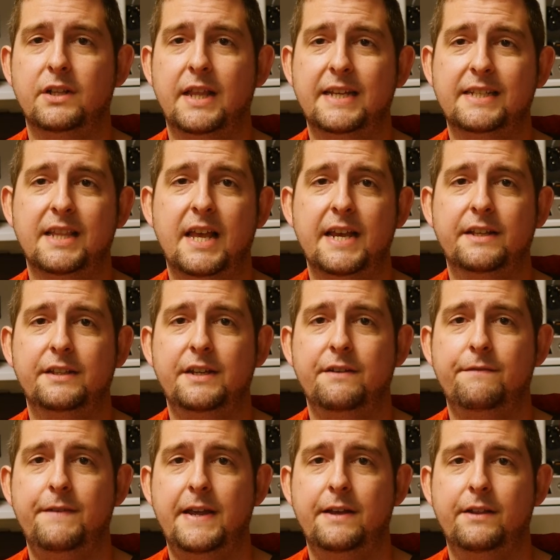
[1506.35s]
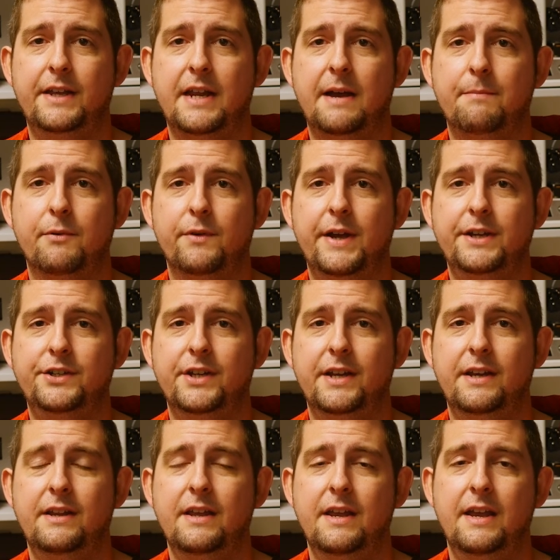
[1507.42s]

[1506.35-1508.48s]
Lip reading: less likely to fail in operation,